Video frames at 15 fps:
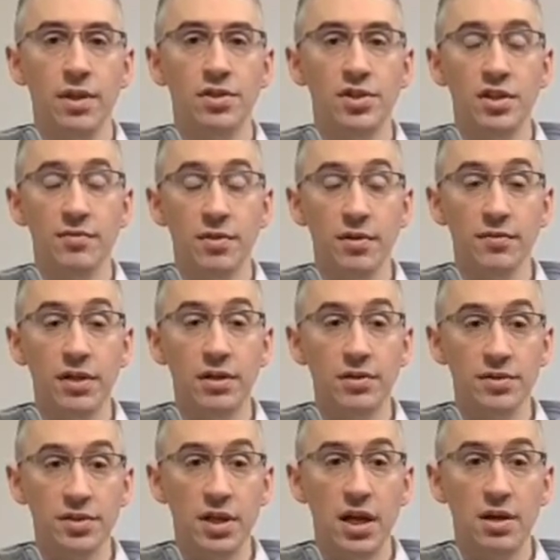the achievement of
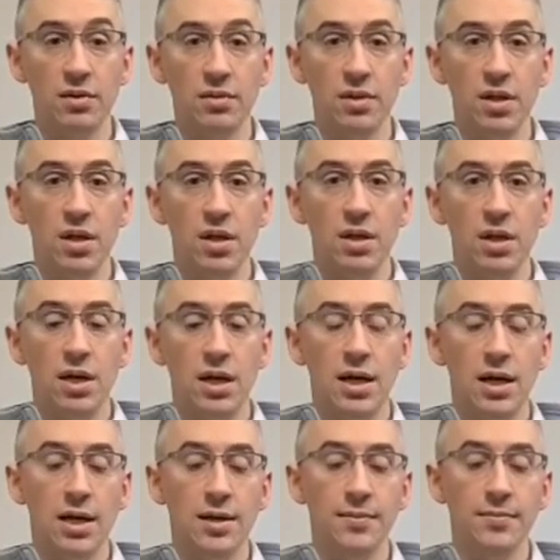Eagle Scout.
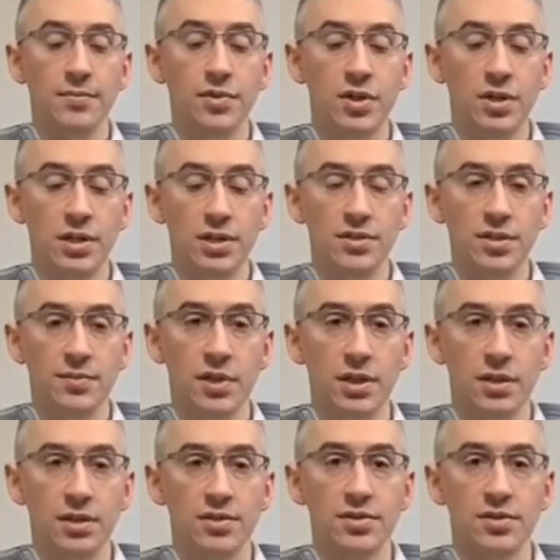So I think it's
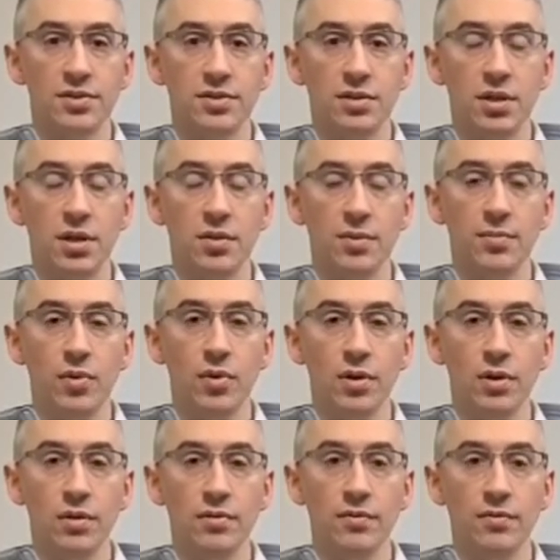something that's
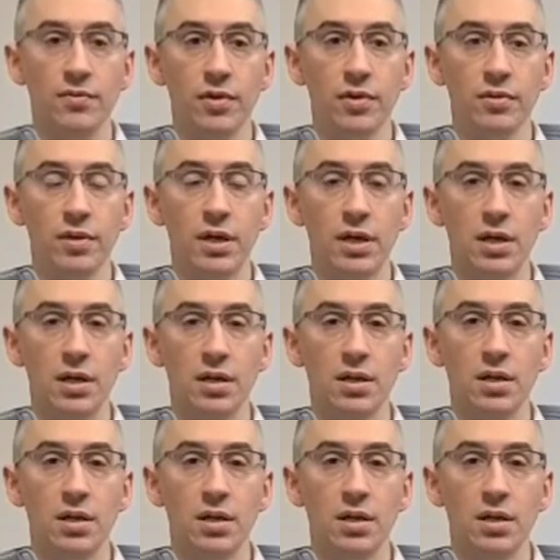important for